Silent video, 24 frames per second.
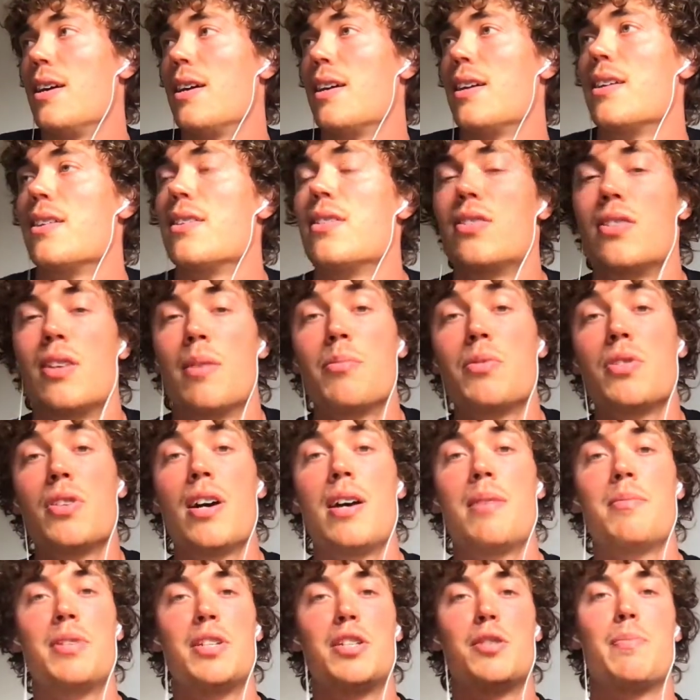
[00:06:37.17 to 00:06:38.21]

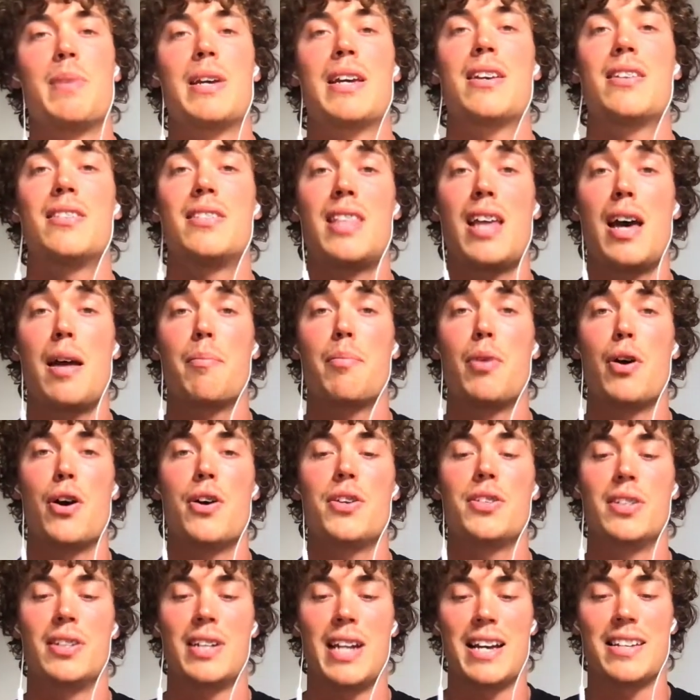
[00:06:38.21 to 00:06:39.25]
Sometimes it's because that
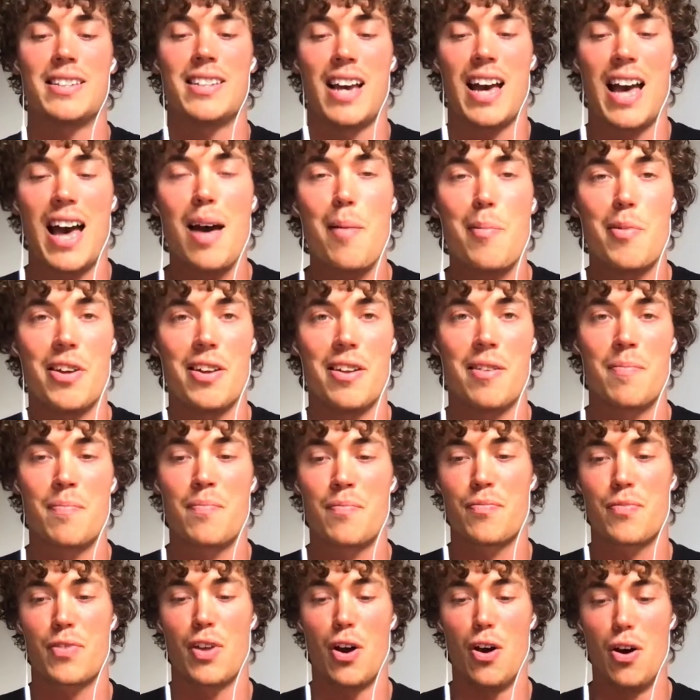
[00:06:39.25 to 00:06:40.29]
person has a habit
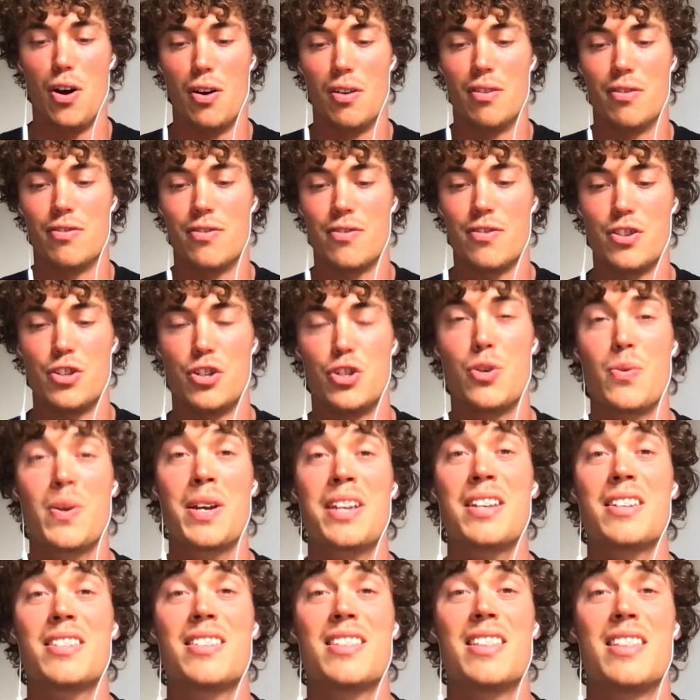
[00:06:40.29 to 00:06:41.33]
of doing
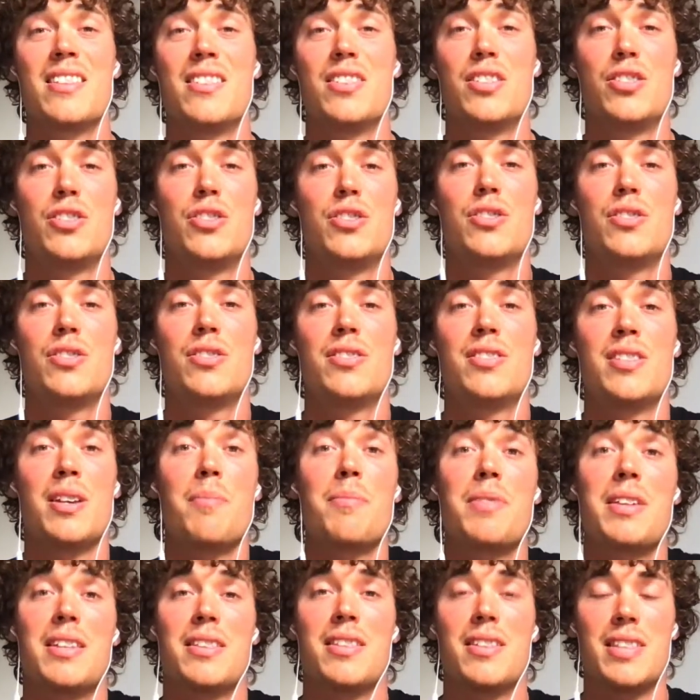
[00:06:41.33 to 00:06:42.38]

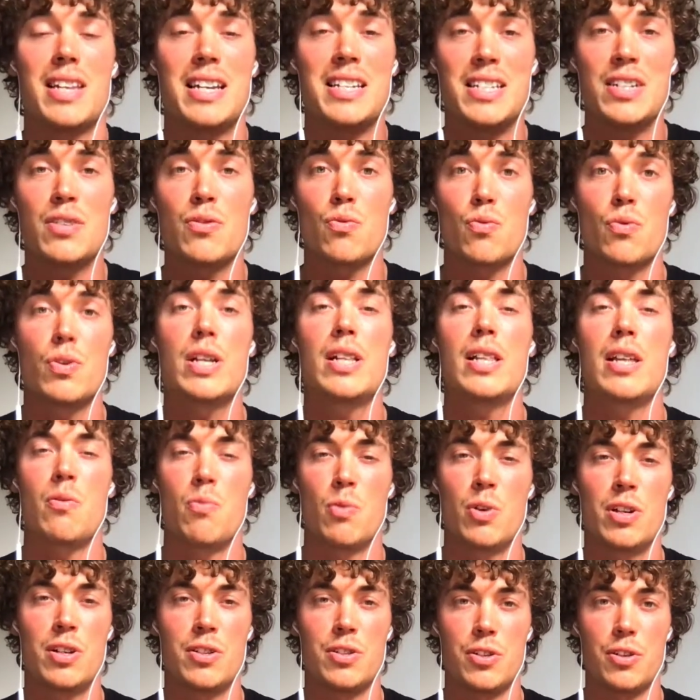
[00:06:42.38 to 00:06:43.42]
something that they didn't really
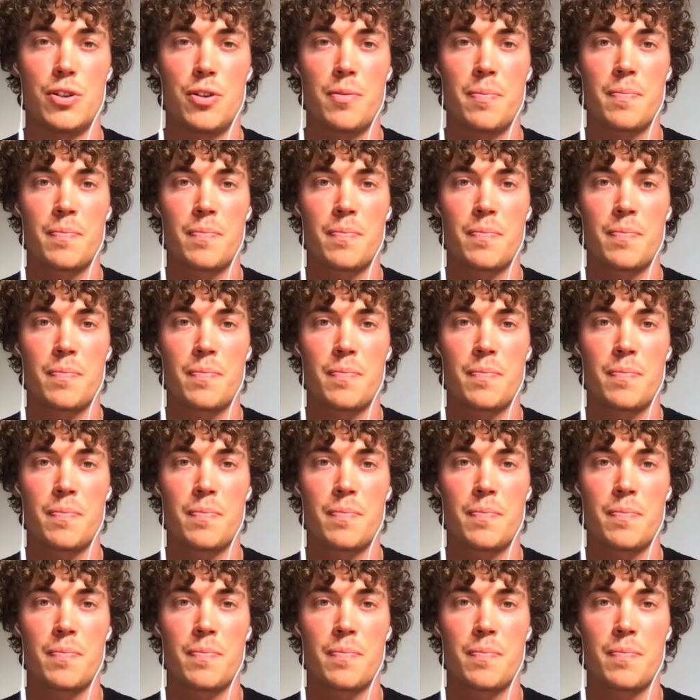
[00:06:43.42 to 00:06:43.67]
want to do,